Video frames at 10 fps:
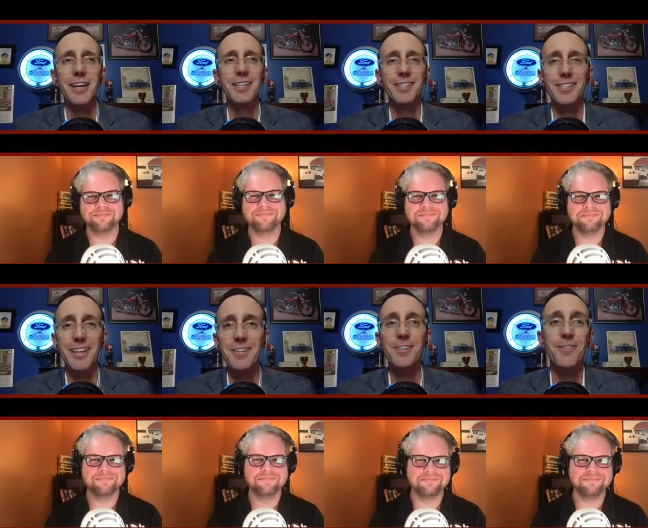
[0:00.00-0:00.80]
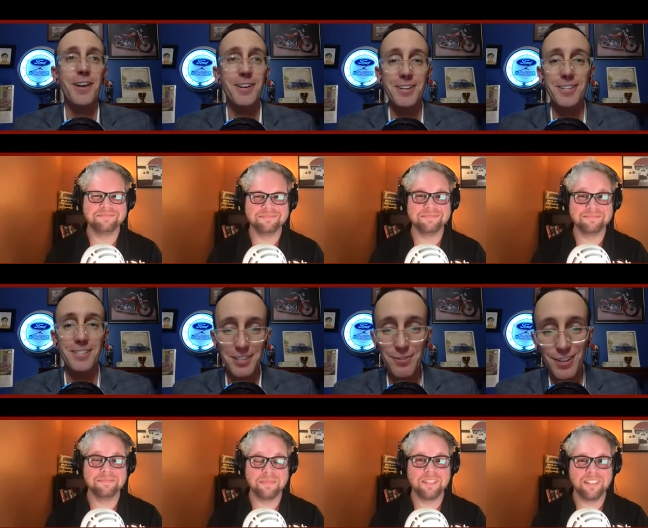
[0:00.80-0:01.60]
Speaker 1: it's integrated
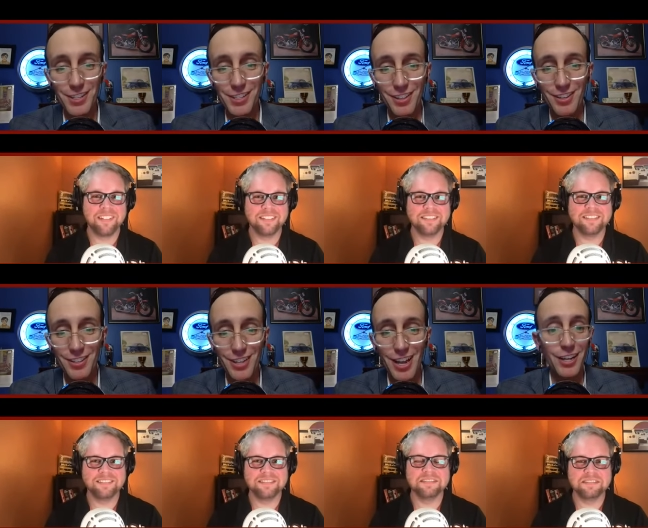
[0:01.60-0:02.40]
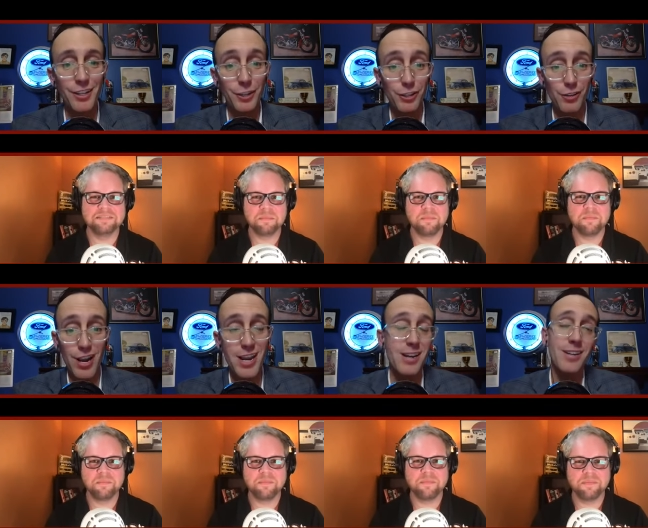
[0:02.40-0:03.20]
into the rest of the design. It looks
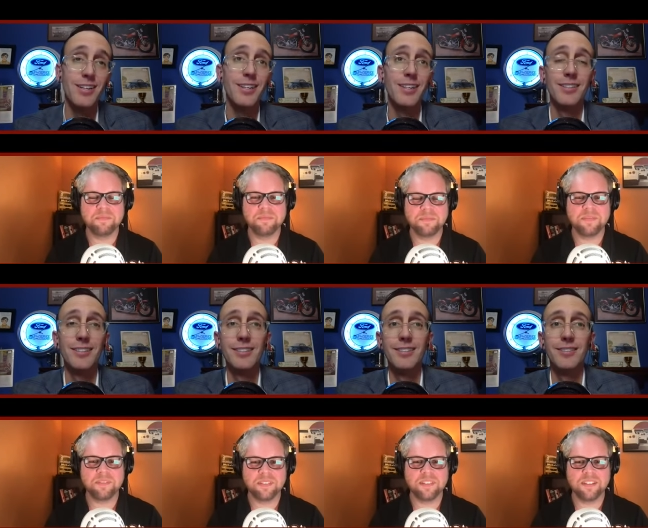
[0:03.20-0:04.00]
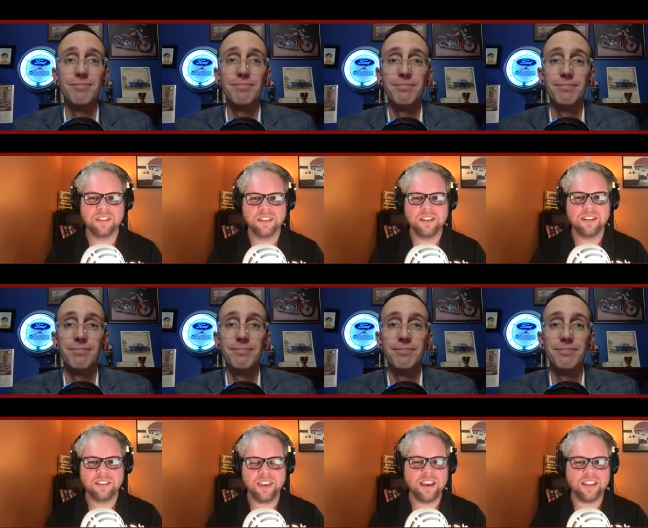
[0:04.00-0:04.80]
great.
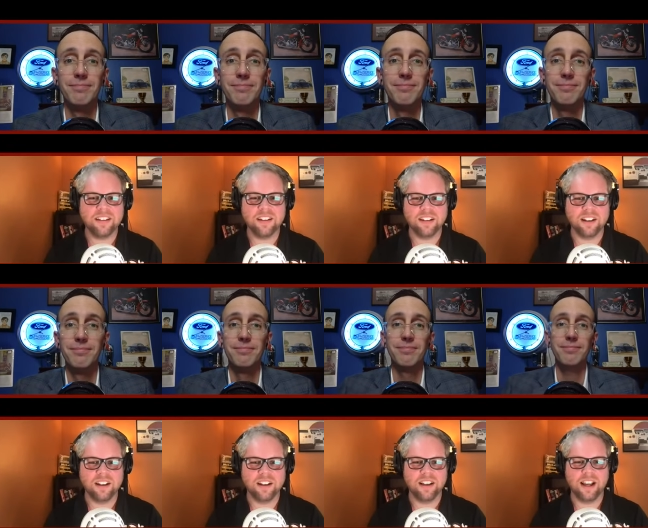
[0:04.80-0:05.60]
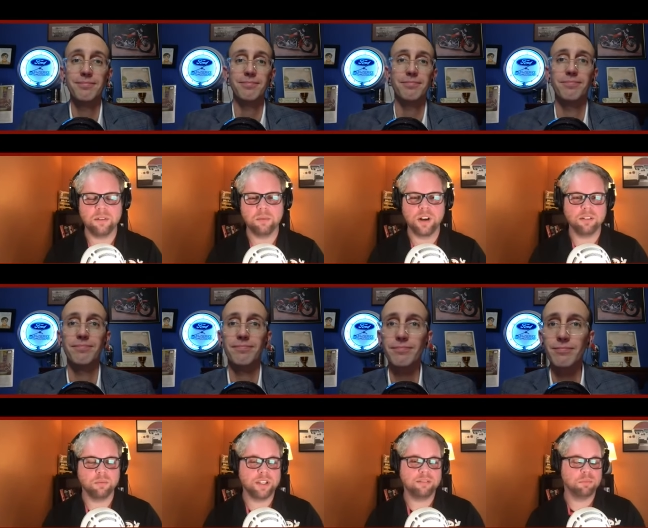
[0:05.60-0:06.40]
Speaker 2: Yeah, and uh, I, I,
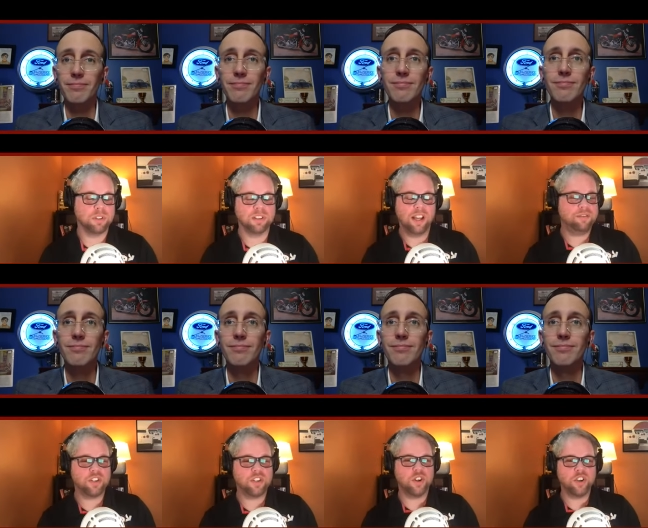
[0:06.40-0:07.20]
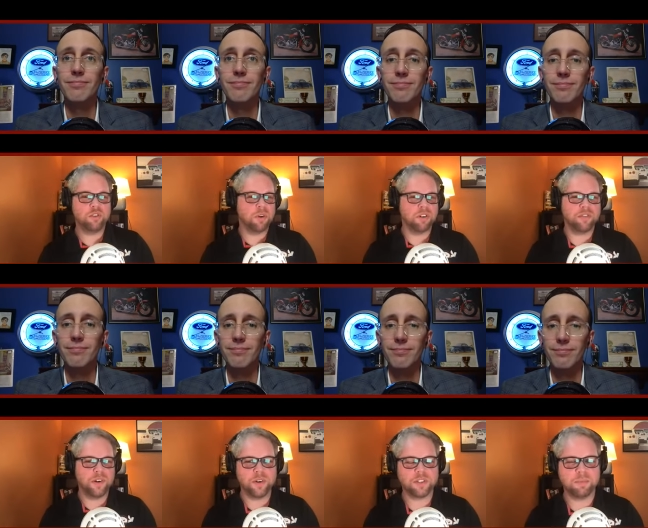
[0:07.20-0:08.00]
we would love to show you more
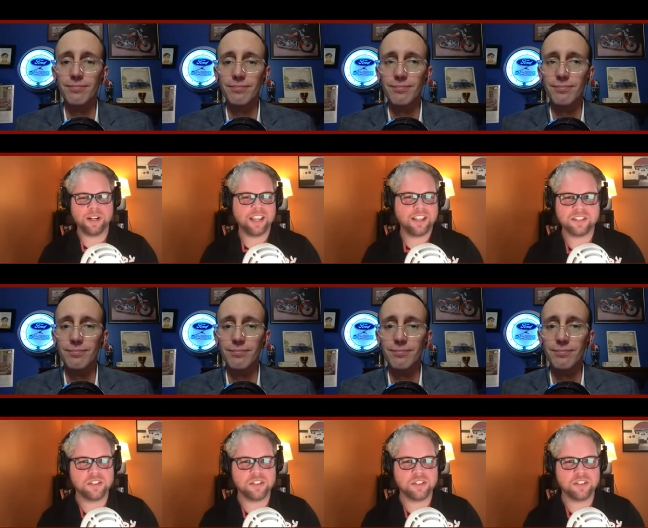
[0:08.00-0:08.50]
photos, but I guess